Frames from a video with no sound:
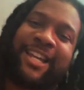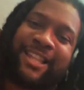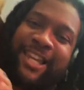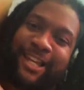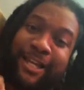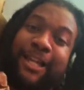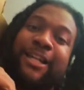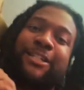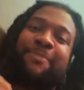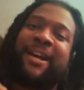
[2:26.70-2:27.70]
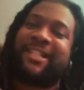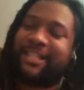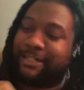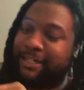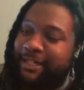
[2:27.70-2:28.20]
I get the
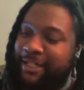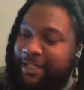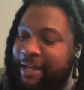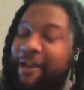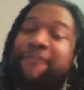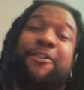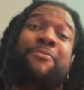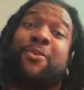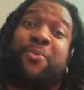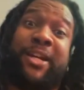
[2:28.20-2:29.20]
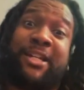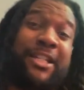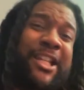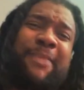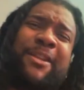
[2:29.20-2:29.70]
spicy nuggets from the
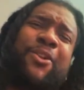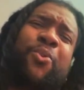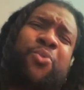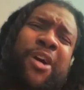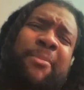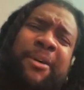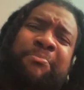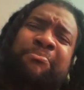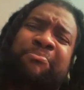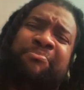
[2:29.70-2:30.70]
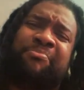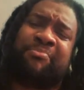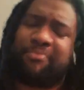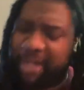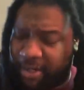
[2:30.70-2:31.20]
Wendy's and they be little rubber,
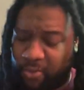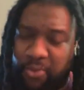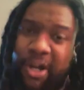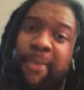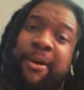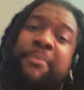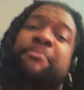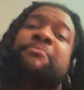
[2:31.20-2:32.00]
made of rubber.